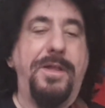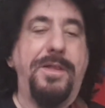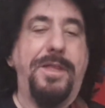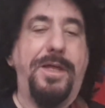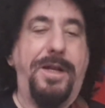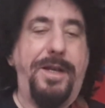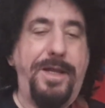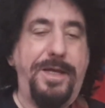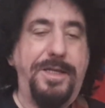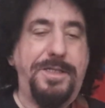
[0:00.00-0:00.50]

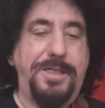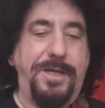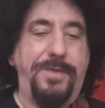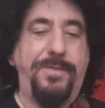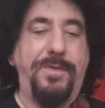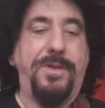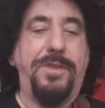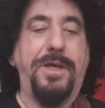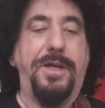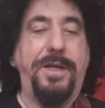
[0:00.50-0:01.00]
then an A
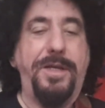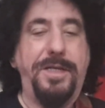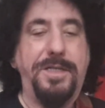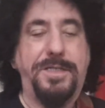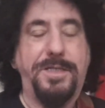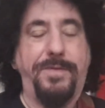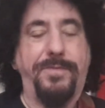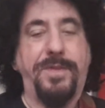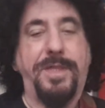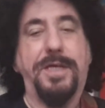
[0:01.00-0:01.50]
7th, then an E
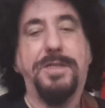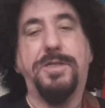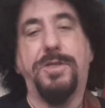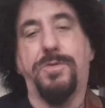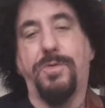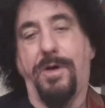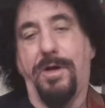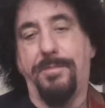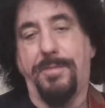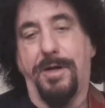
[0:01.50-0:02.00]
7th. That's a
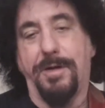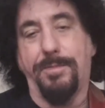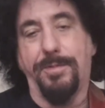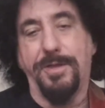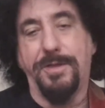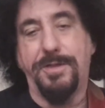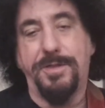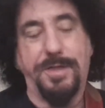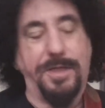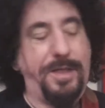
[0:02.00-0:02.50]
12-bar
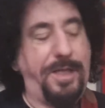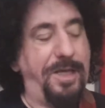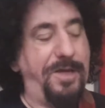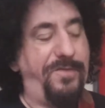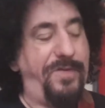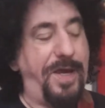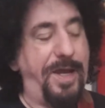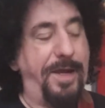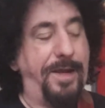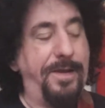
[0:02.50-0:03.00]
blues in the key
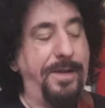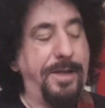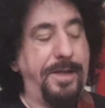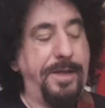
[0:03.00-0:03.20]
of A.